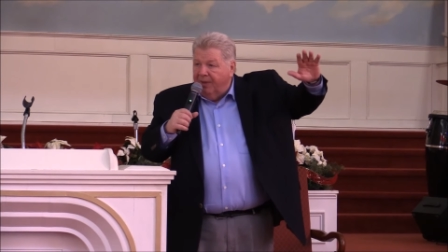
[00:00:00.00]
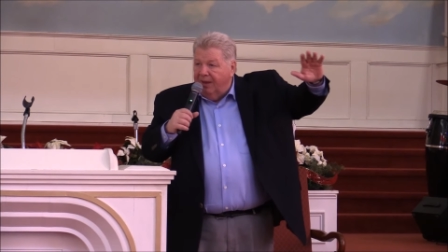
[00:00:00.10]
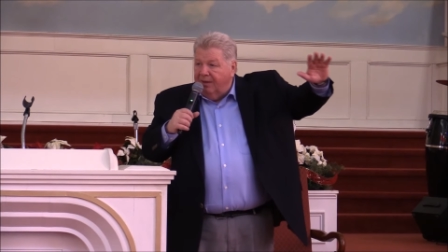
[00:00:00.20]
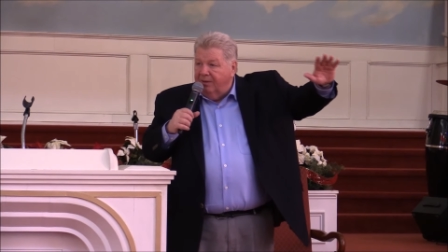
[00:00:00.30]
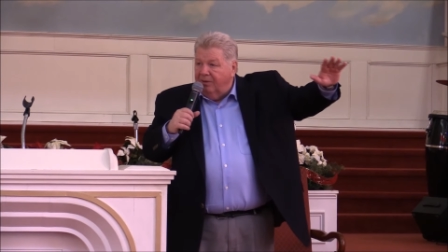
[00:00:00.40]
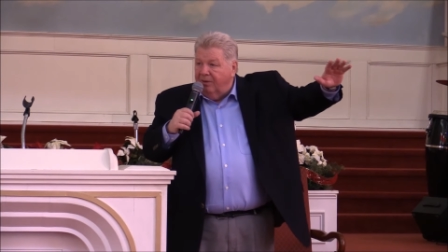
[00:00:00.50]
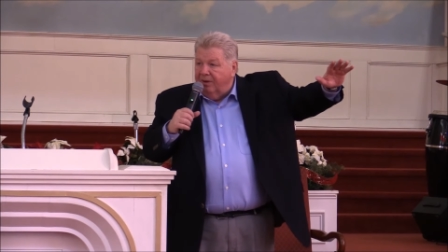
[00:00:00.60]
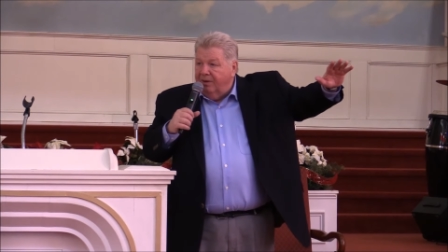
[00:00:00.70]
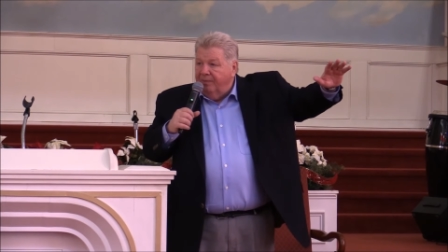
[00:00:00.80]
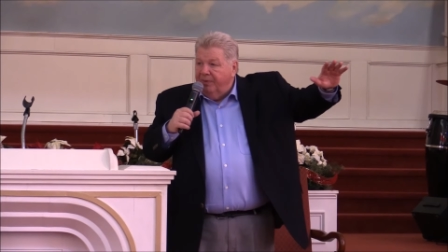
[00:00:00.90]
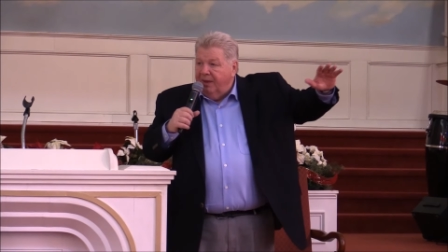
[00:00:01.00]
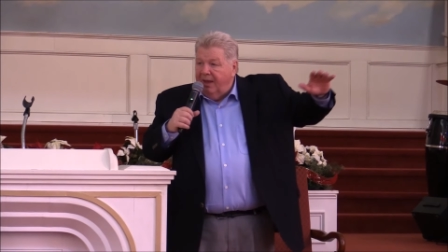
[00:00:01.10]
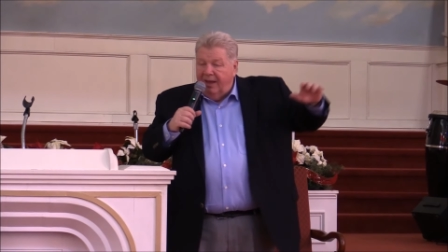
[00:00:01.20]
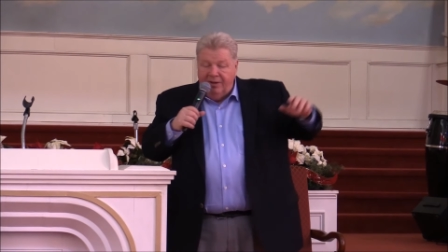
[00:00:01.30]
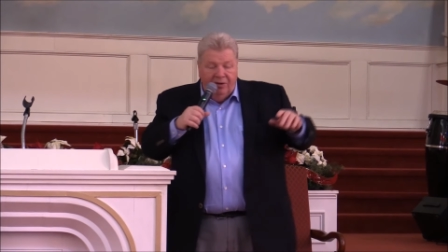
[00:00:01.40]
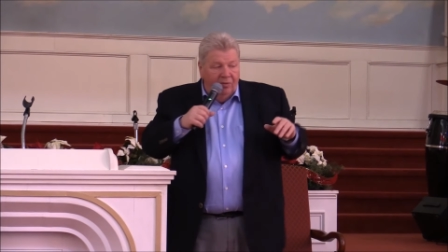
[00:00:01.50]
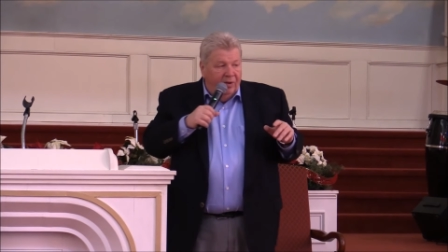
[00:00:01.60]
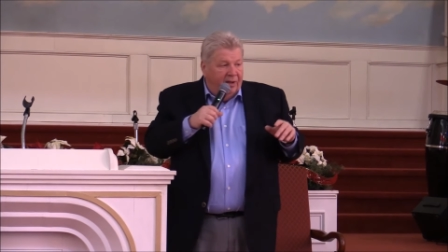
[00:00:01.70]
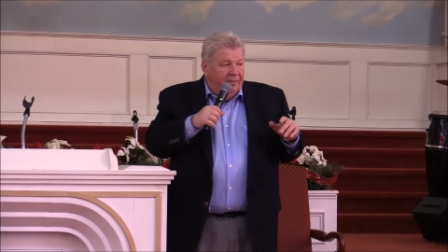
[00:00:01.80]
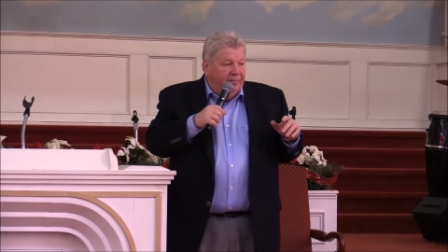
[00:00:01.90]
Thank you, Lord. And you know
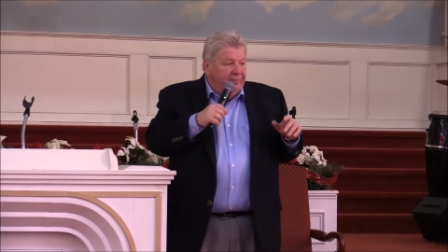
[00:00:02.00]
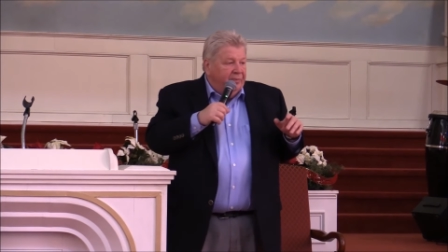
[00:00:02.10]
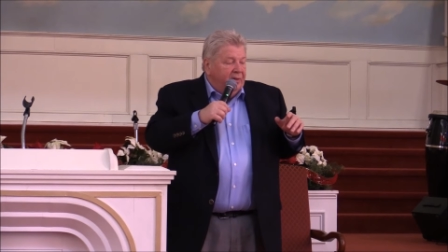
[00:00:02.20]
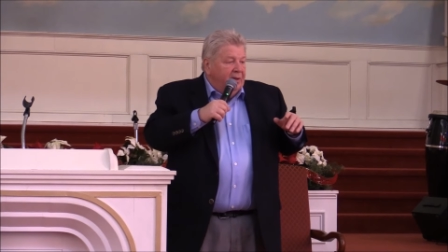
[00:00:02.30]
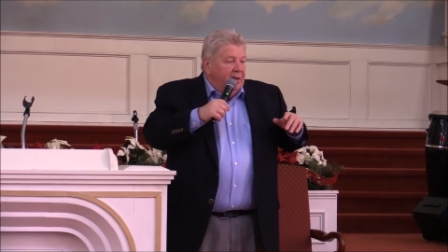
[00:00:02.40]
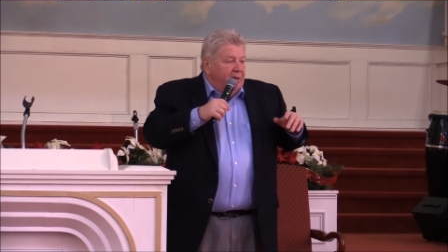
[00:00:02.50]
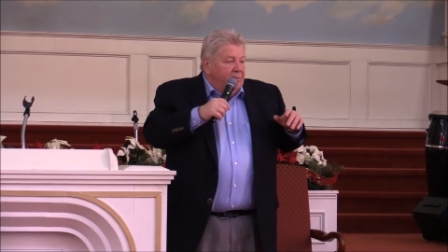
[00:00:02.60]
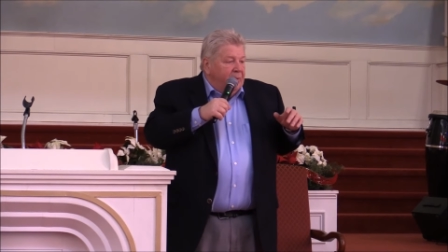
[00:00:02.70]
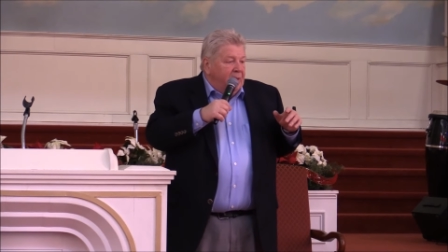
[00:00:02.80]
what?